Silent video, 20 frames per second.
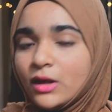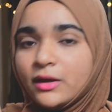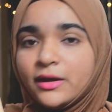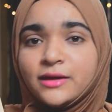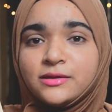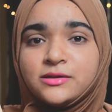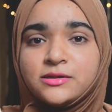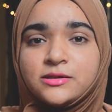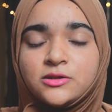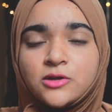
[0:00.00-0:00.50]

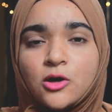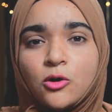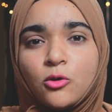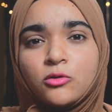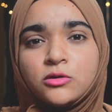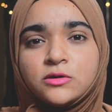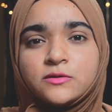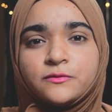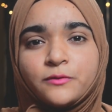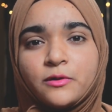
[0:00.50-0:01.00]
It's
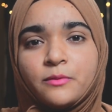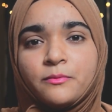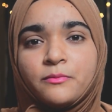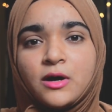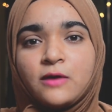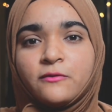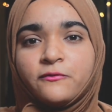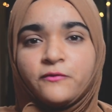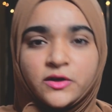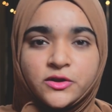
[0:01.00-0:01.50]
told from
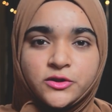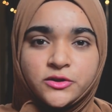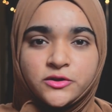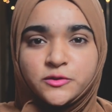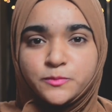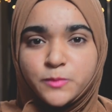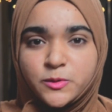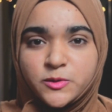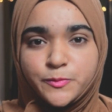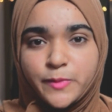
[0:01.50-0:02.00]
a fictitious
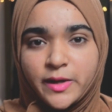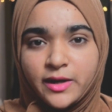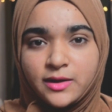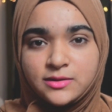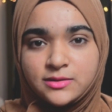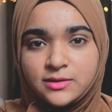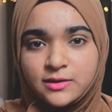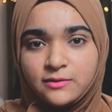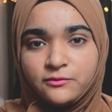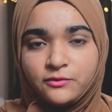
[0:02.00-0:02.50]

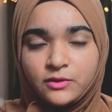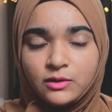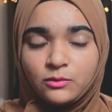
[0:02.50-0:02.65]
perspective,